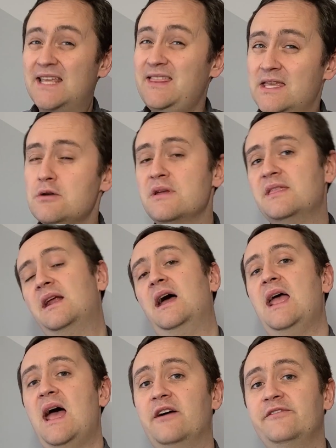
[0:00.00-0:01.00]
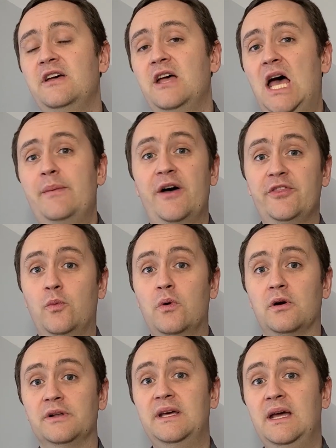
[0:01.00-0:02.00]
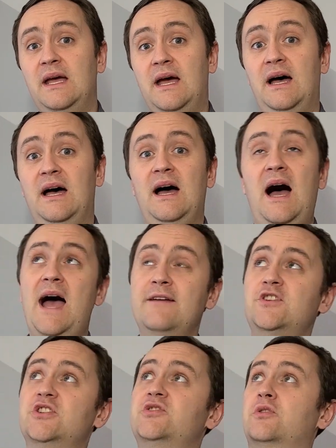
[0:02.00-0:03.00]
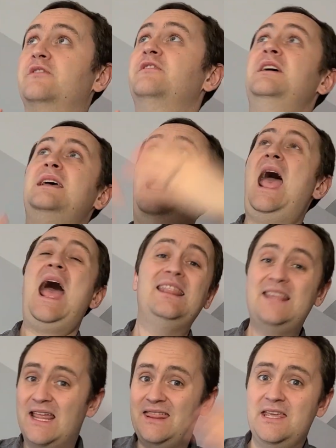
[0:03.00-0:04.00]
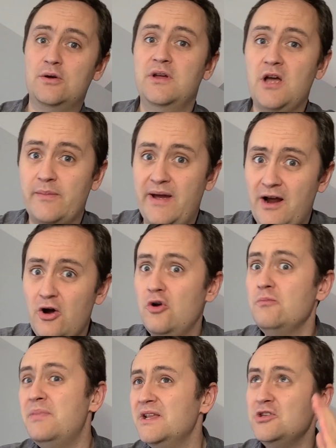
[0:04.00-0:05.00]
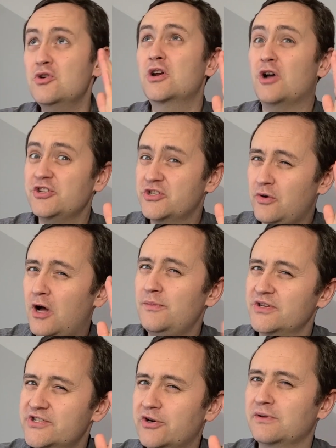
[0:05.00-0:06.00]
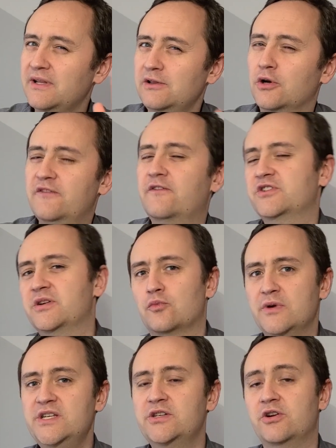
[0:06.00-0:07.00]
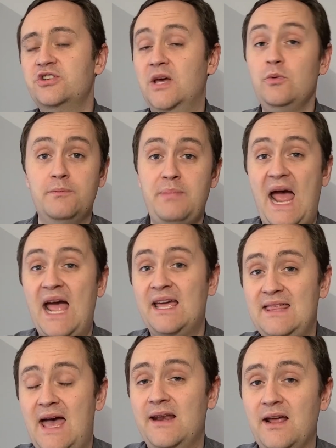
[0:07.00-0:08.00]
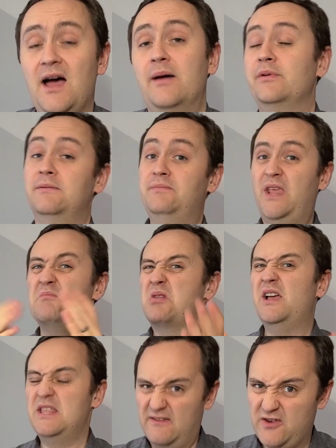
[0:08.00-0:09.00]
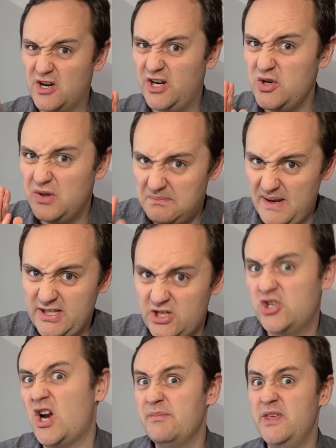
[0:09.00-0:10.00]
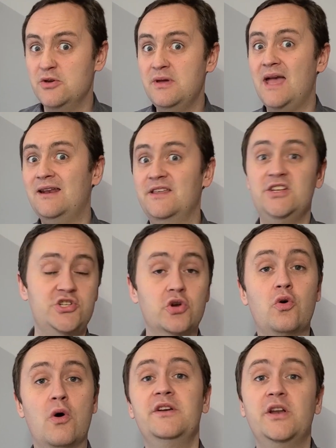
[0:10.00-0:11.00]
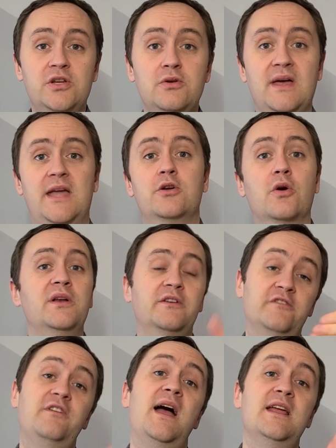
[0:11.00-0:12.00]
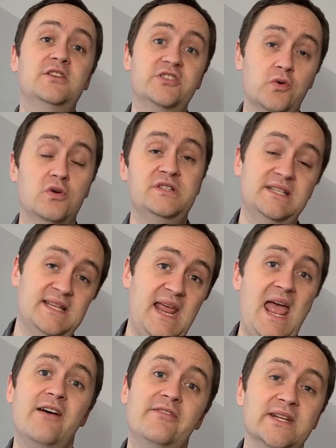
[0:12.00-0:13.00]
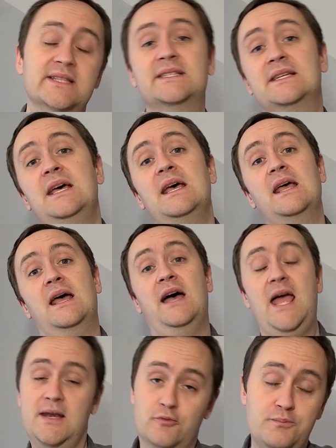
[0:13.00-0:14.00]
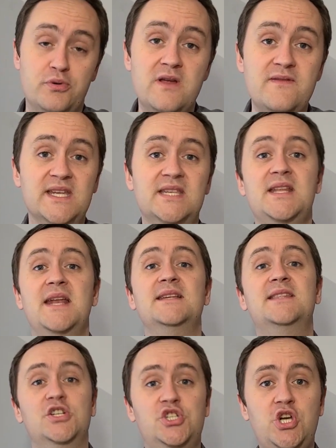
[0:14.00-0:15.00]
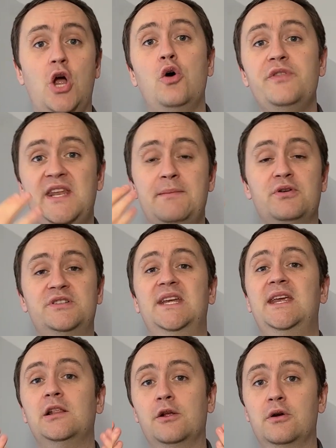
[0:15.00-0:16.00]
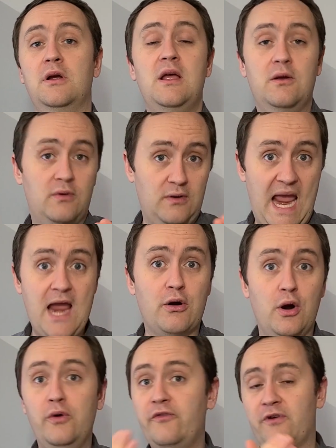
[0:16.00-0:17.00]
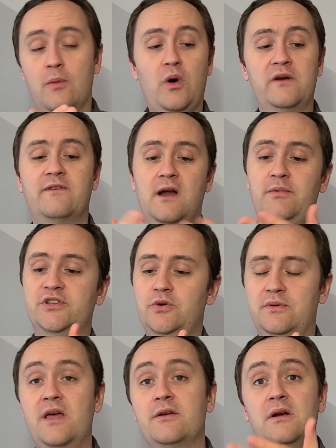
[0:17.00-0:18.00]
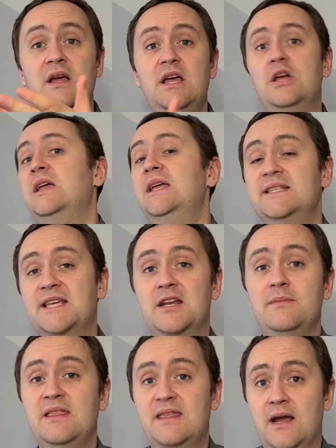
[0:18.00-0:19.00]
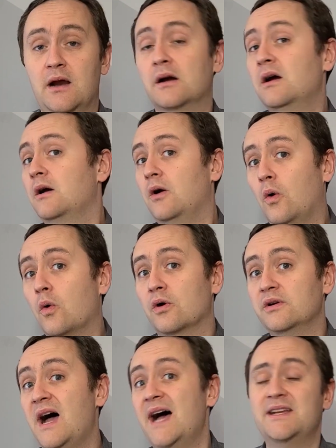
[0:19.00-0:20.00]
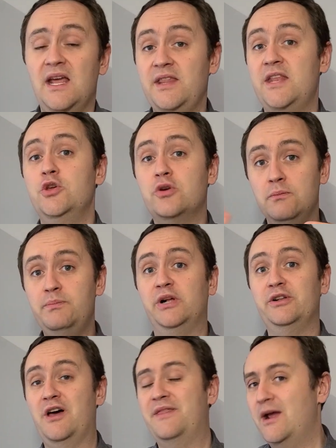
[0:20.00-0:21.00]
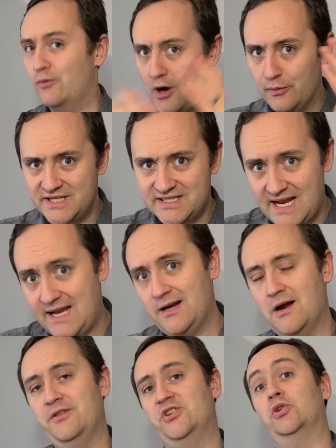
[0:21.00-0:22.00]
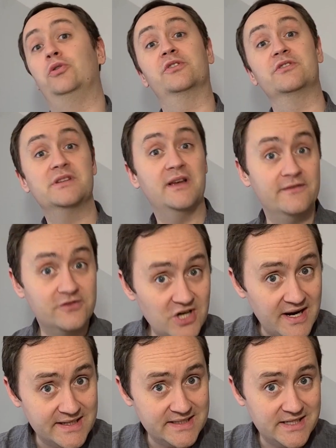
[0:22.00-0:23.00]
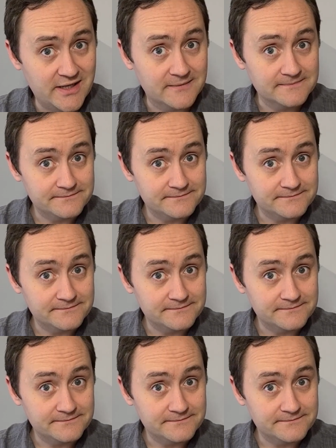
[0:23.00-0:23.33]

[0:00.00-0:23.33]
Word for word: a theory that I have about the world. Uh, I've just sort of had that theory on my own, but you could also almost certainly look for some research that would back that up. And probably if you're going to do the best job that you can of this, you're going to do that. You're going to find sources and evidence uh, and previous studies that show that a particular arrow from one variable to another is going to be there or not. And then you can build on that. We're always standing on the shoulders of giants here.